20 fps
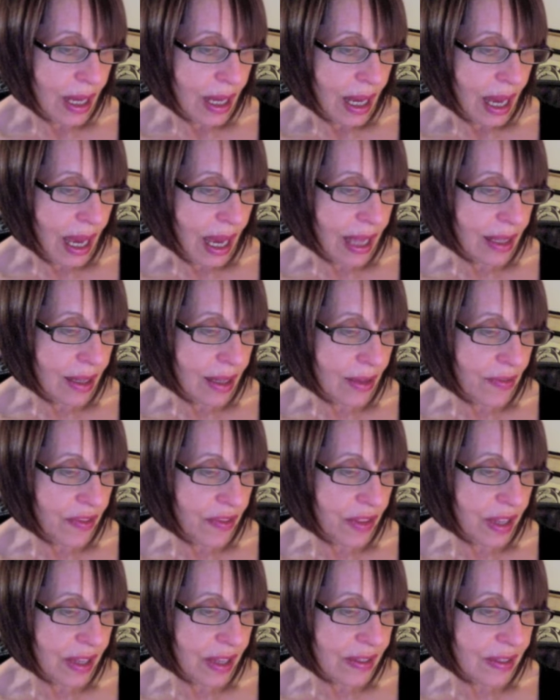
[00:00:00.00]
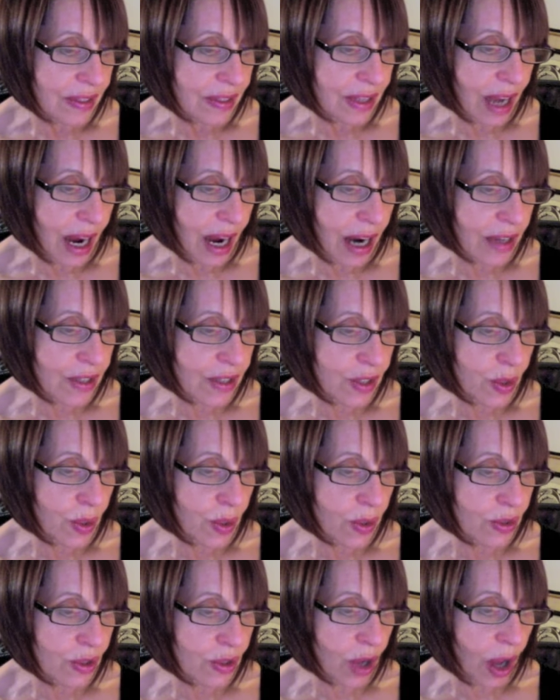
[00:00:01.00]
And if the stars
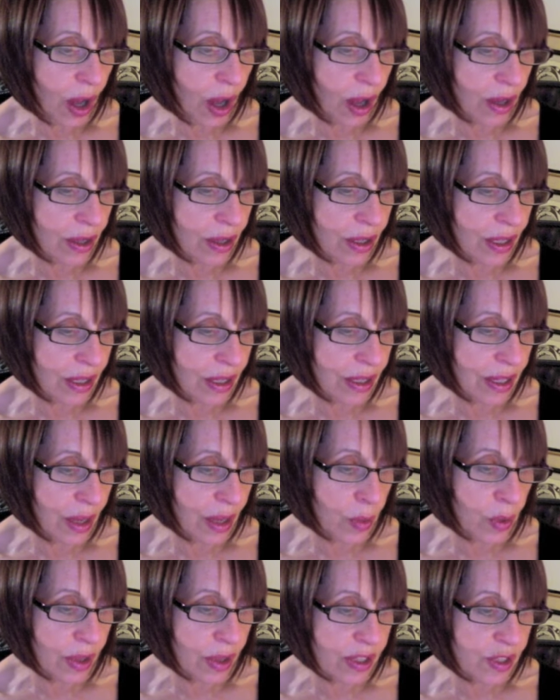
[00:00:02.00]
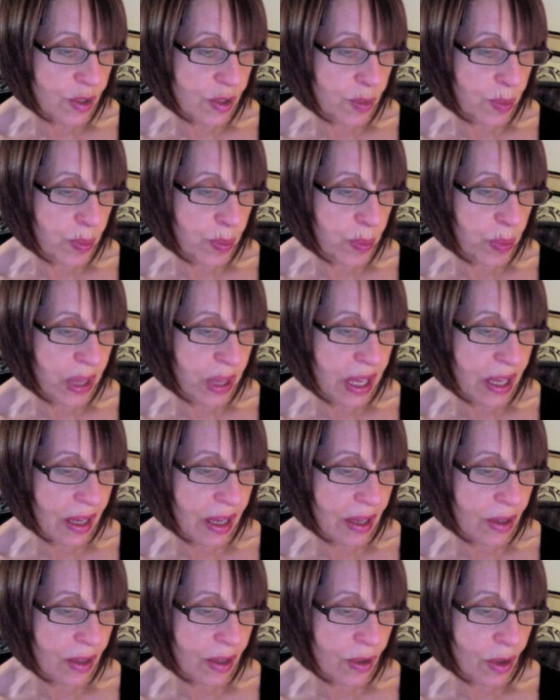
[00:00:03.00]
could talk, they will
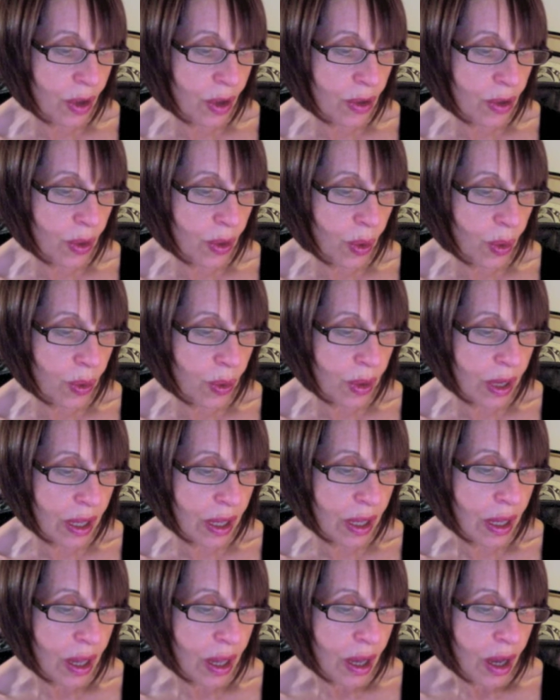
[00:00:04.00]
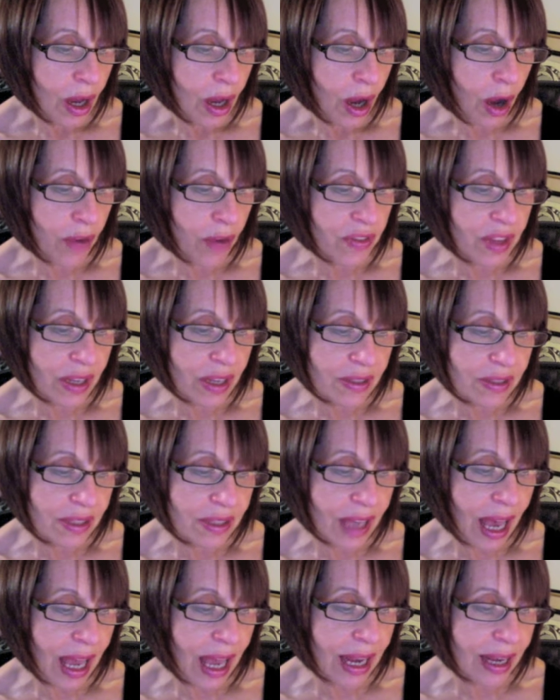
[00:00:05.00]
speak not only of the
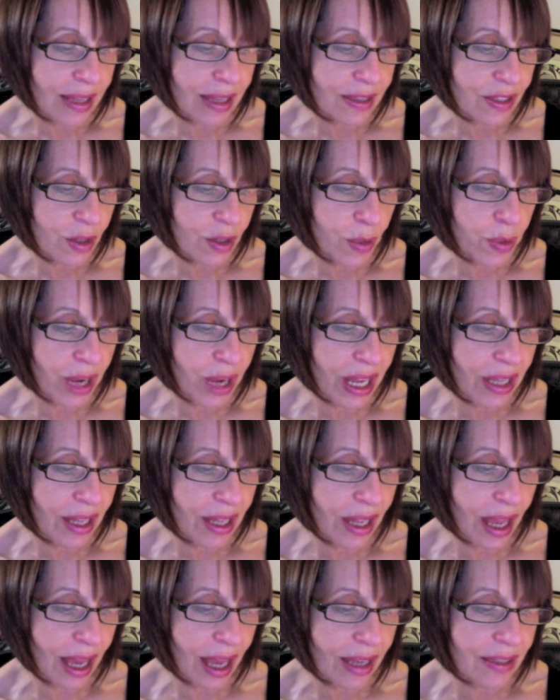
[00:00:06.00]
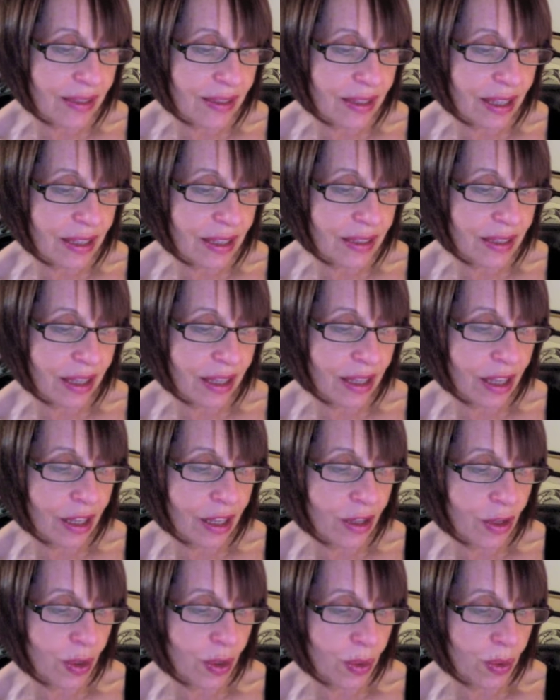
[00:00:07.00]
silence already existing
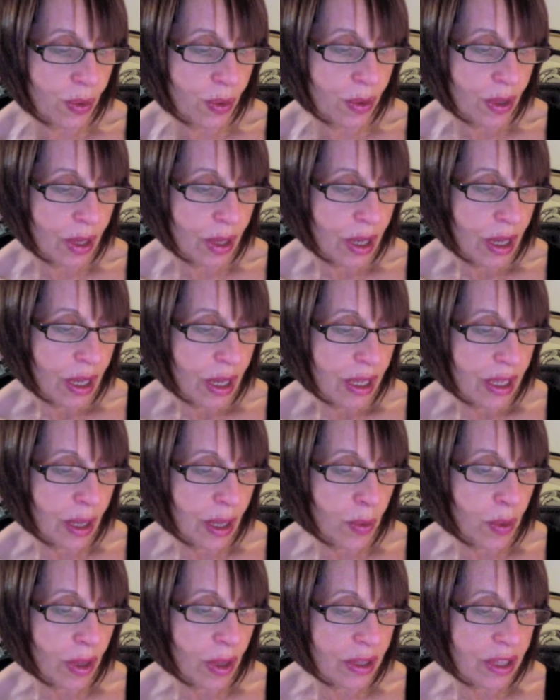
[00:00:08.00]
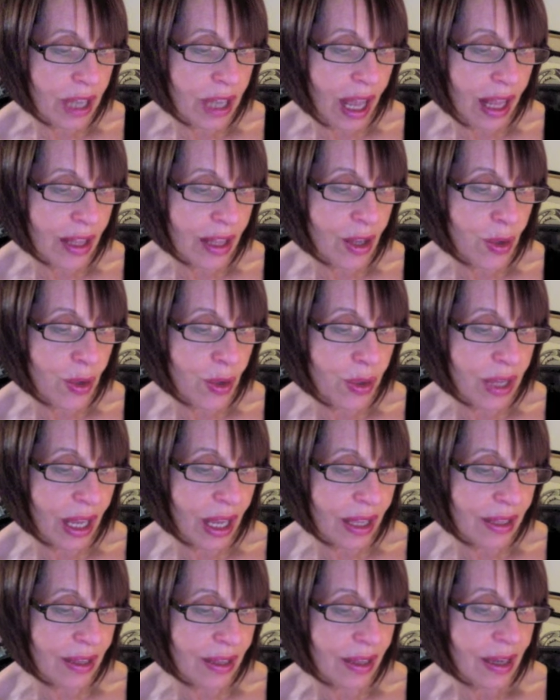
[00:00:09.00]
in you, they will tell you that
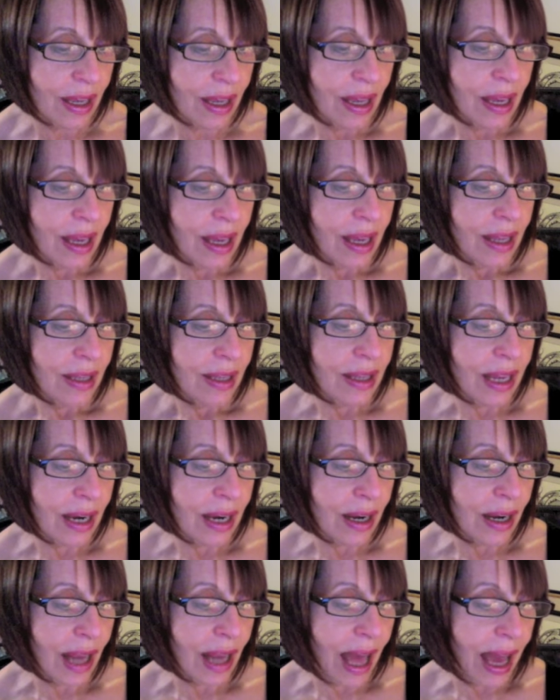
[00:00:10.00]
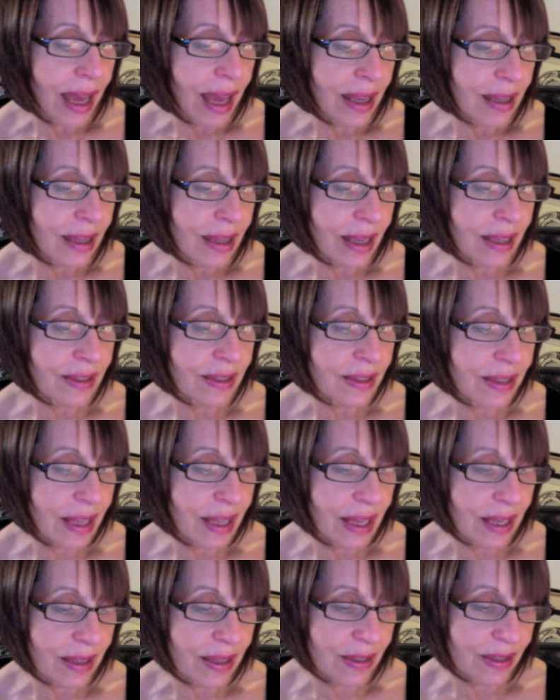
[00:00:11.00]
their light
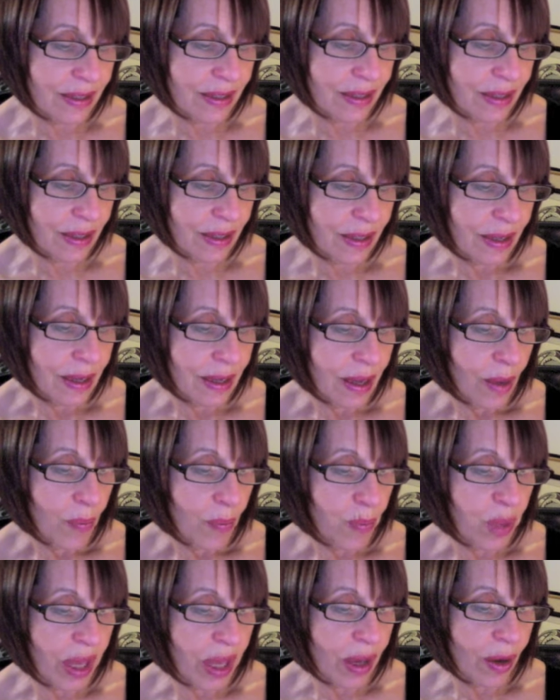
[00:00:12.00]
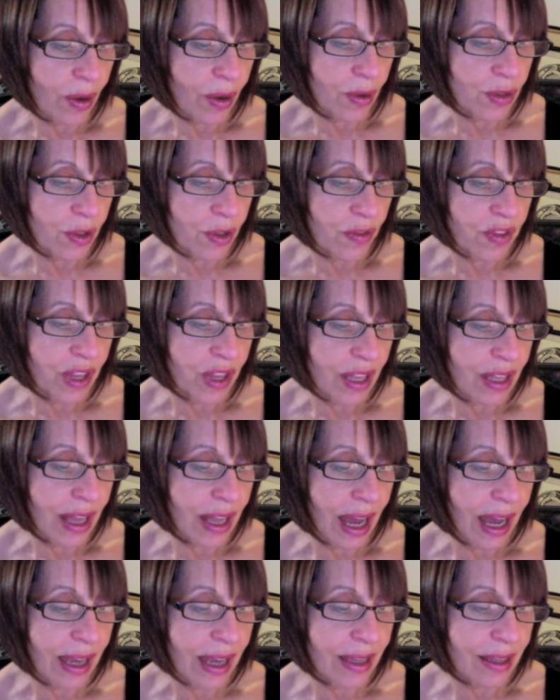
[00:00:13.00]
exists because of the
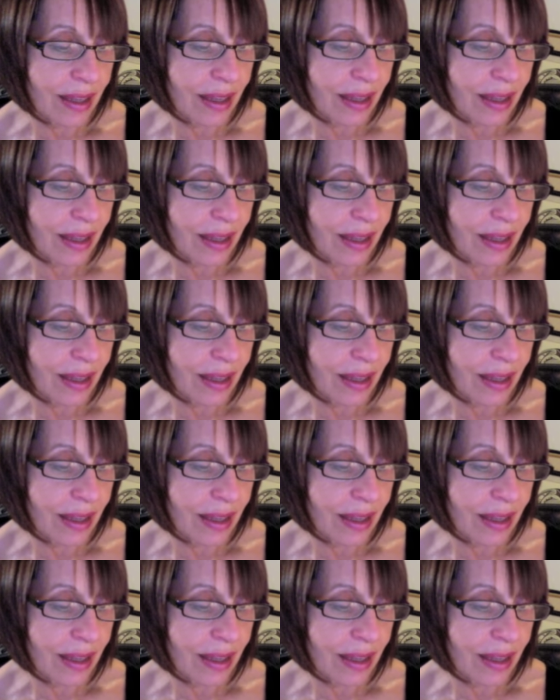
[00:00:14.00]
night